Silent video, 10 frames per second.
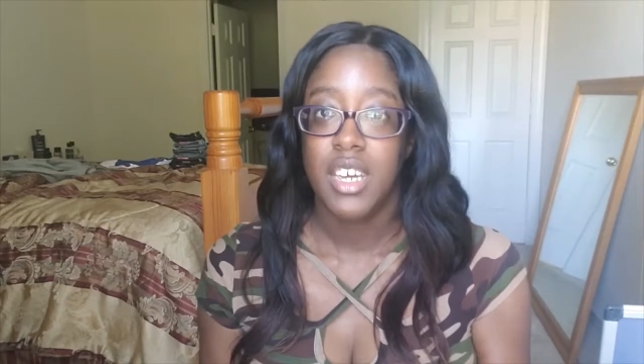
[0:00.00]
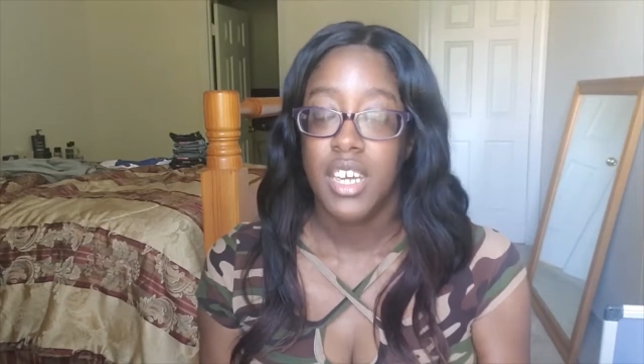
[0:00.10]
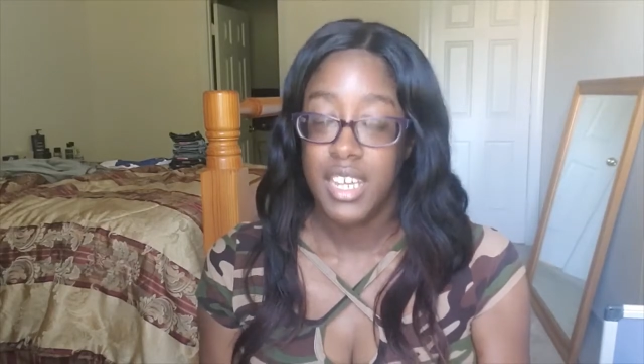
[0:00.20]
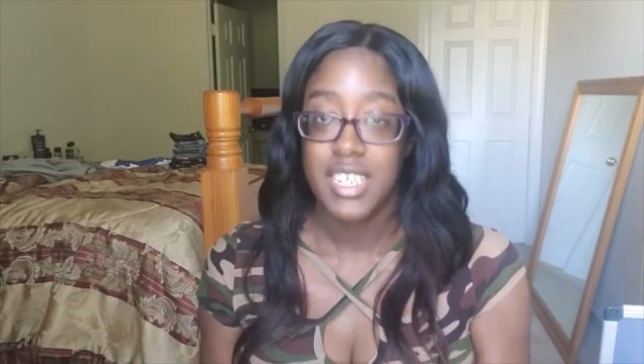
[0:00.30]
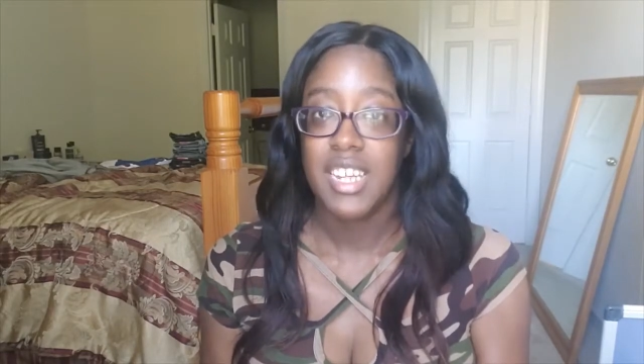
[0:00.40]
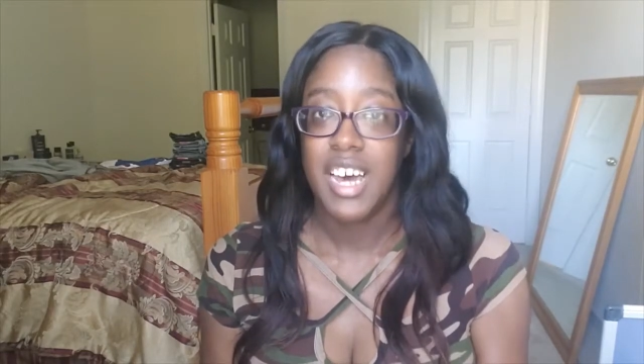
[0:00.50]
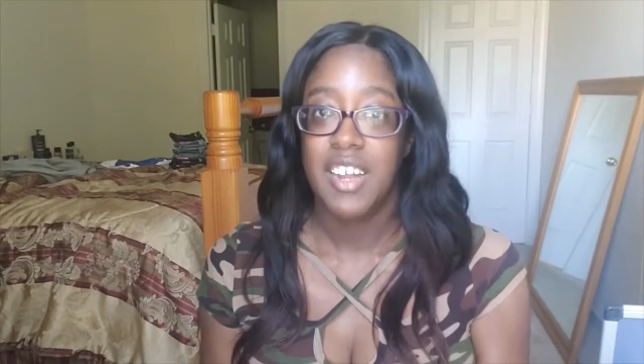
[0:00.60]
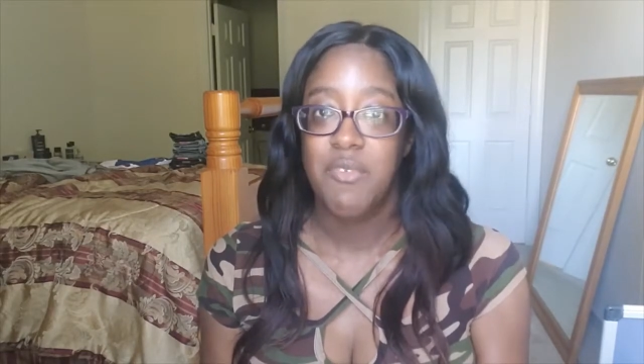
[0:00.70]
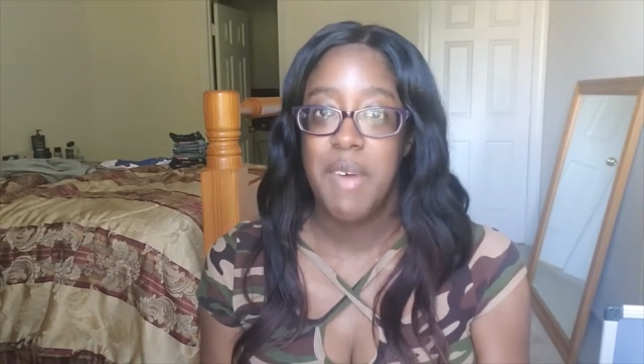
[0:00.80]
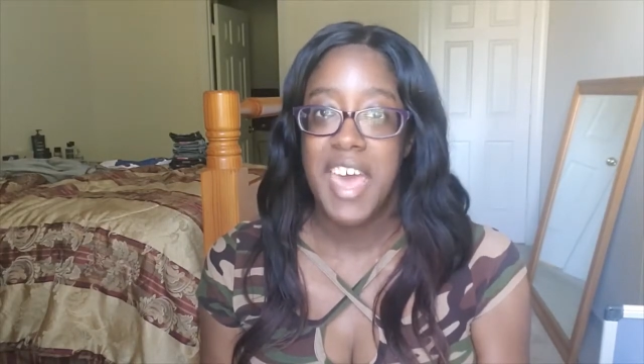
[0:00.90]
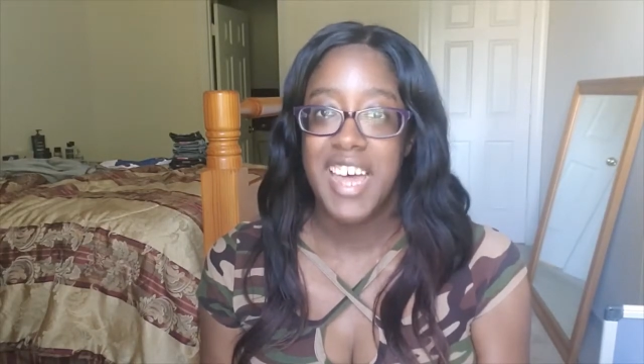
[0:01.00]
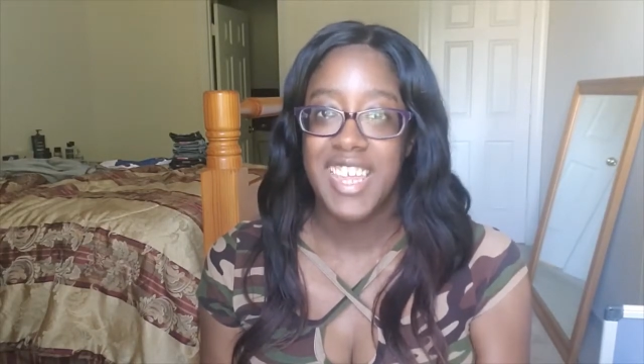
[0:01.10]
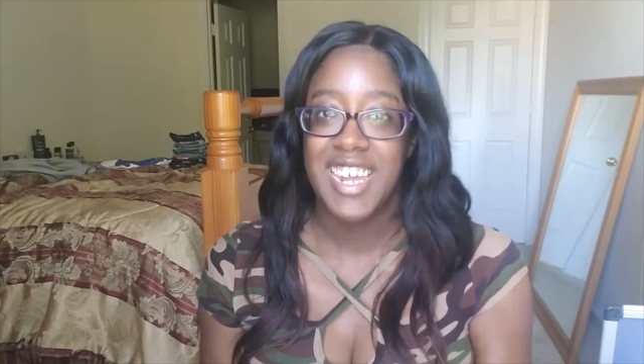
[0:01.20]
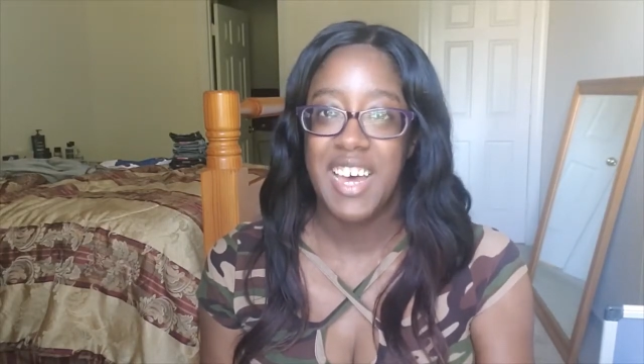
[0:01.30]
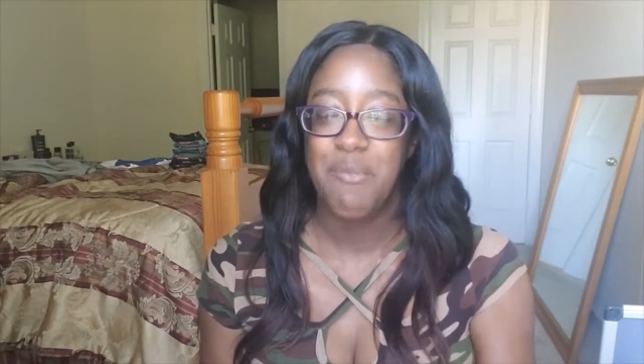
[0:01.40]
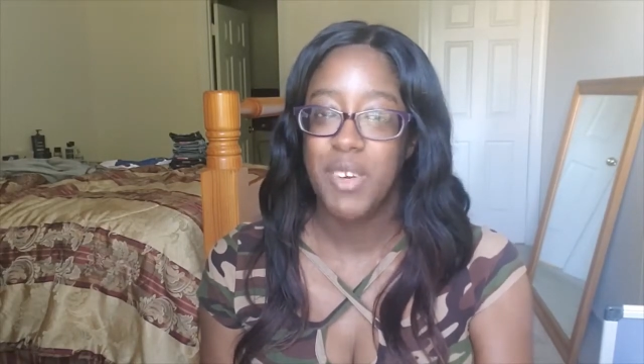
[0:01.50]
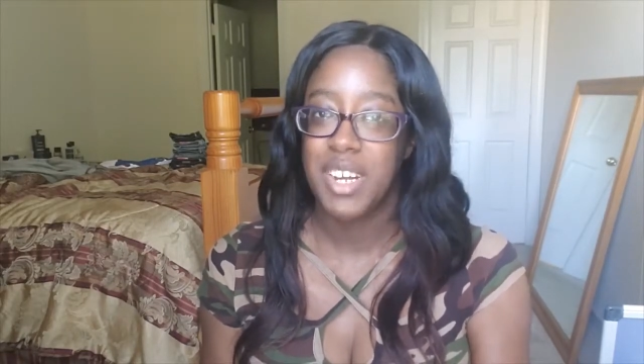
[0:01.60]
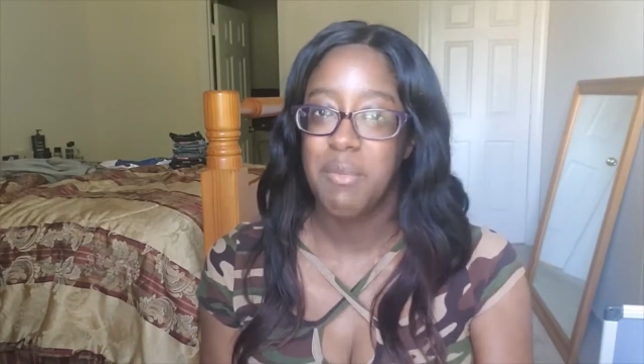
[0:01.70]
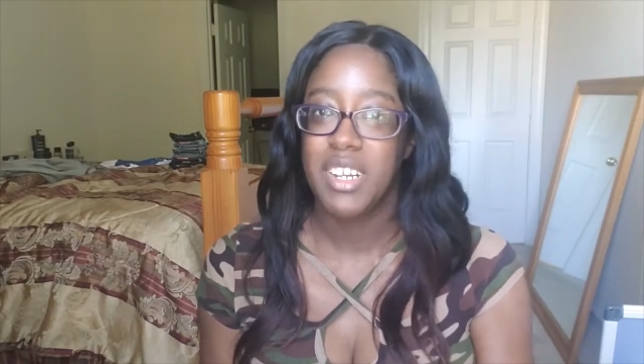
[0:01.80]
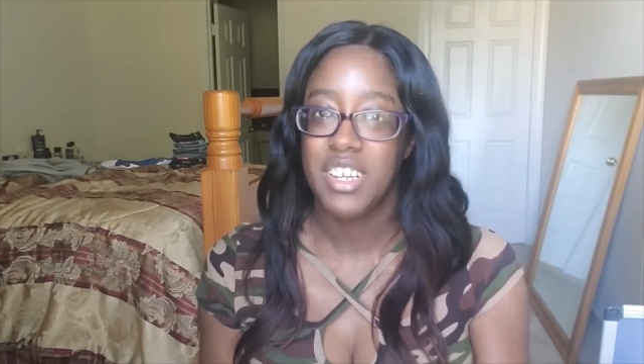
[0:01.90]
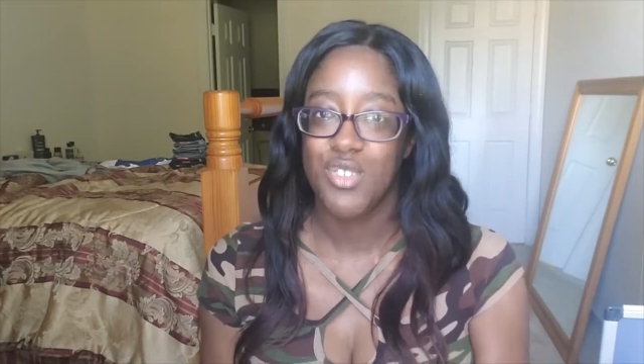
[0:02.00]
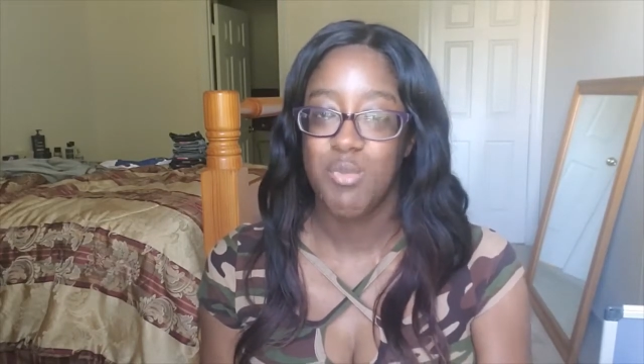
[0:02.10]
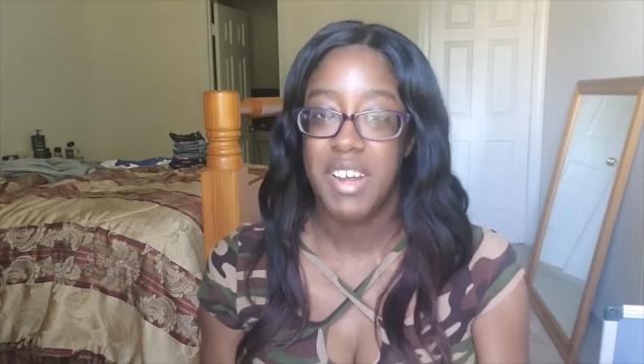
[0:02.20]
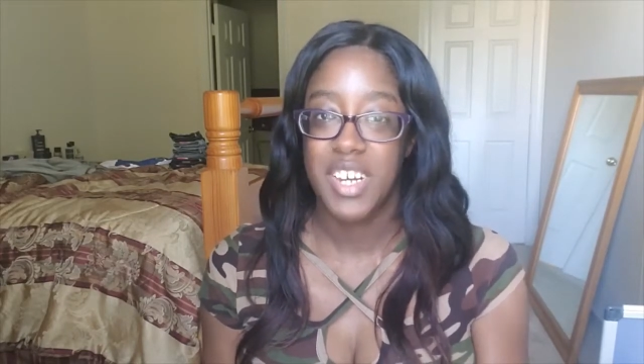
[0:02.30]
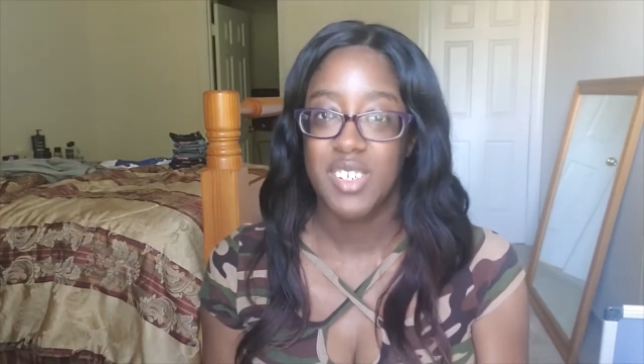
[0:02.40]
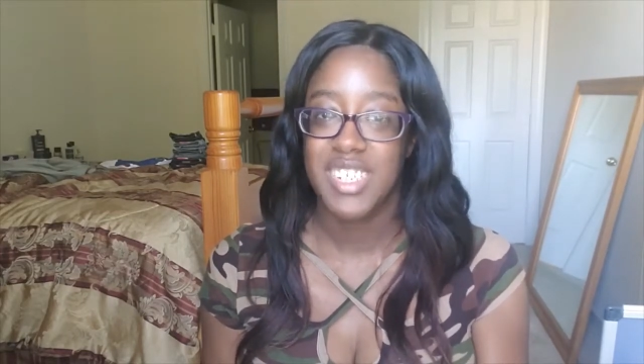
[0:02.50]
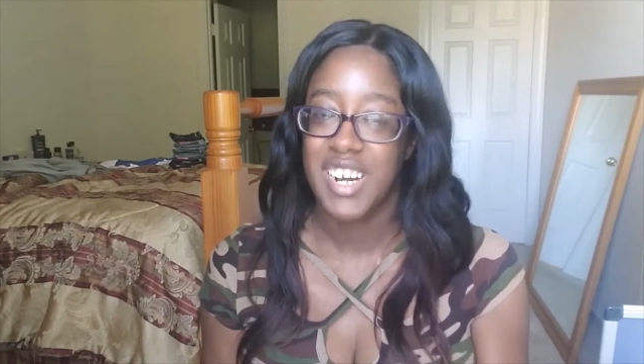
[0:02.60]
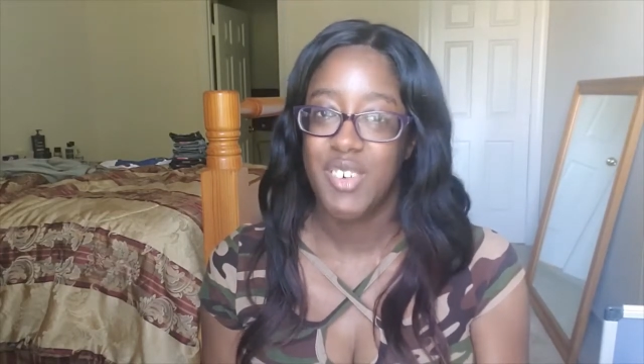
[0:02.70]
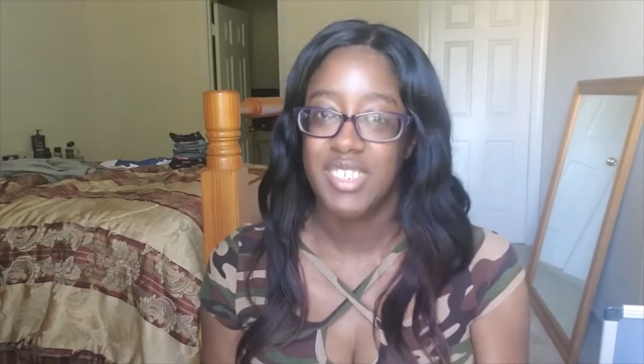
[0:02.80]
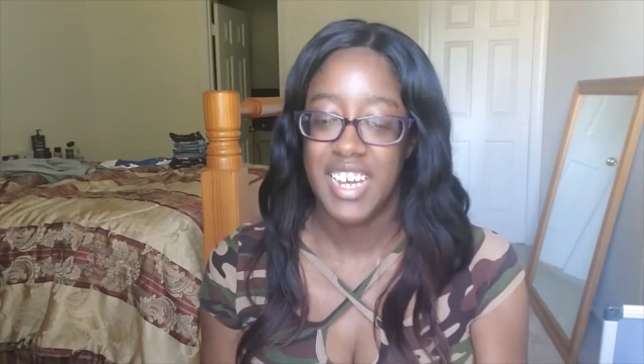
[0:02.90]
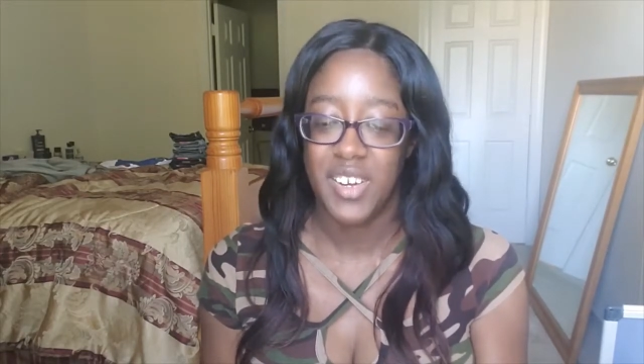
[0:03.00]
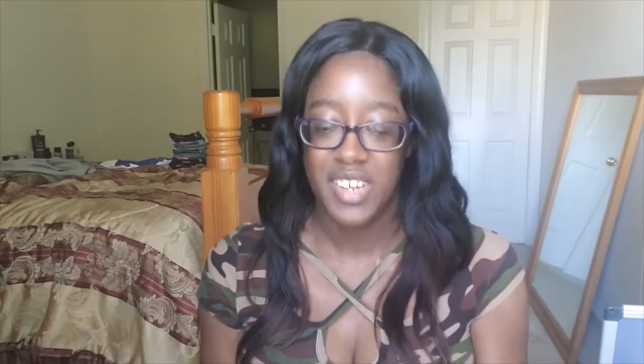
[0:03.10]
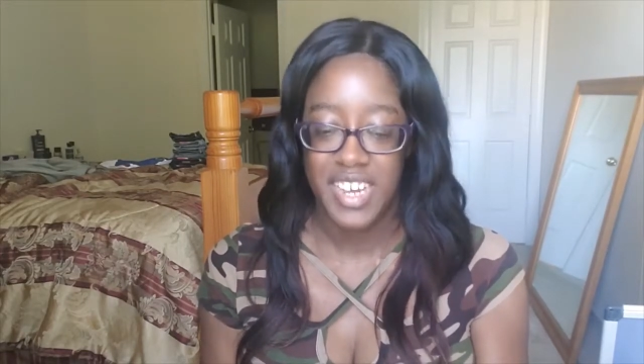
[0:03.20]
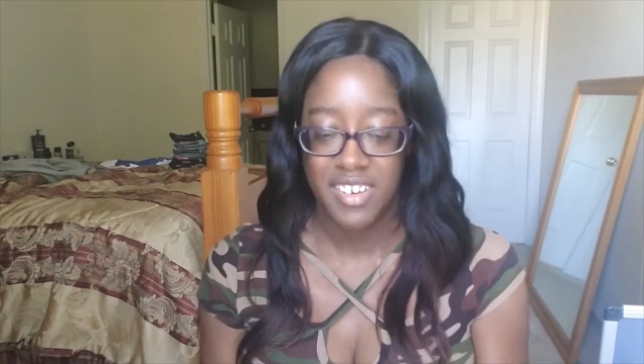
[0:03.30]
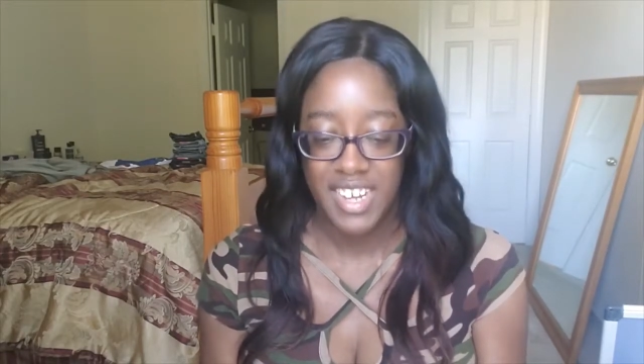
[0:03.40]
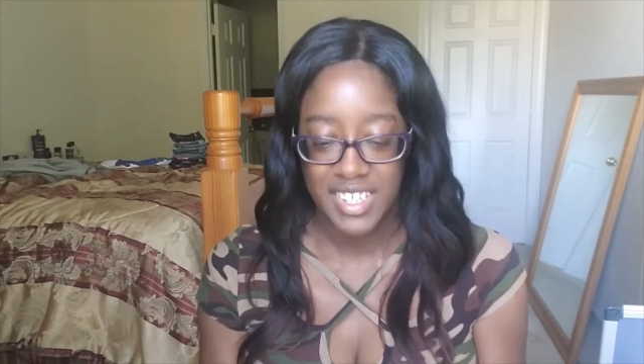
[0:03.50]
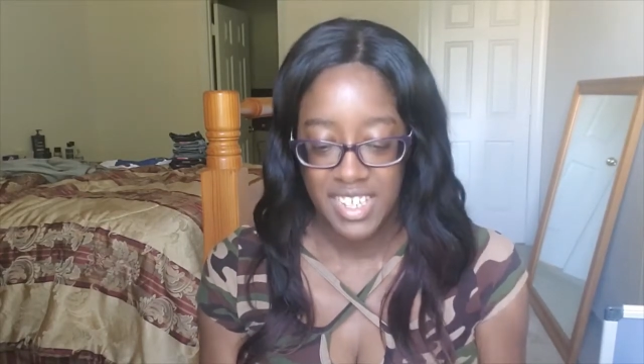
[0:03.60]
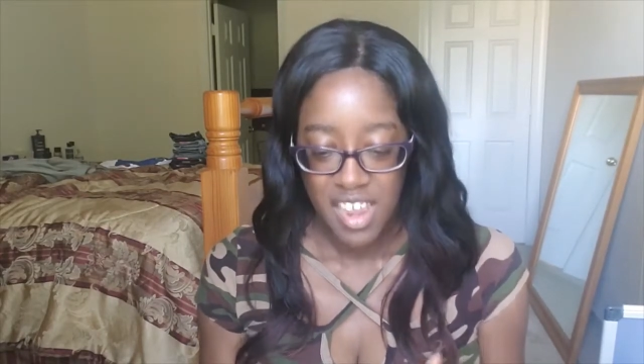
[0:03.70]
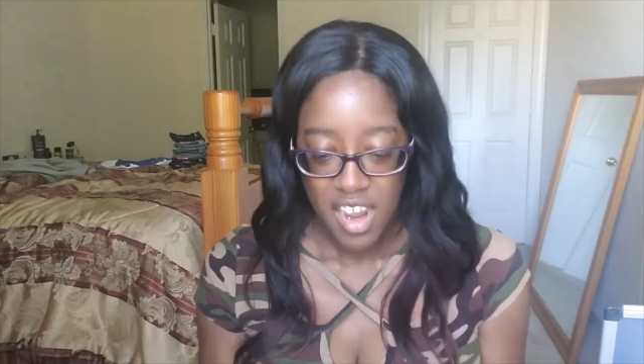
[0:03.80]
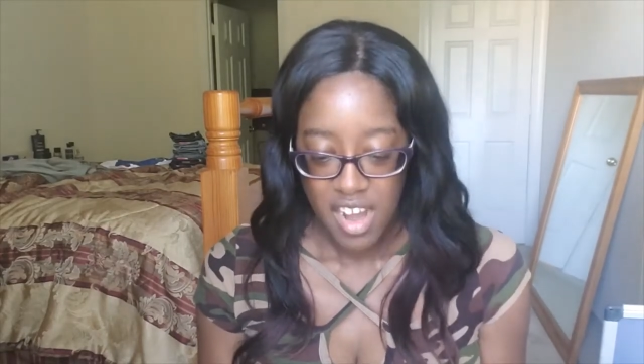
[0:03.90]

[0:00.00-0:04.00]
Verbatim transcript: it is a lot of math and I'm gonna be looking through my notes that I wrote down, okay you guys?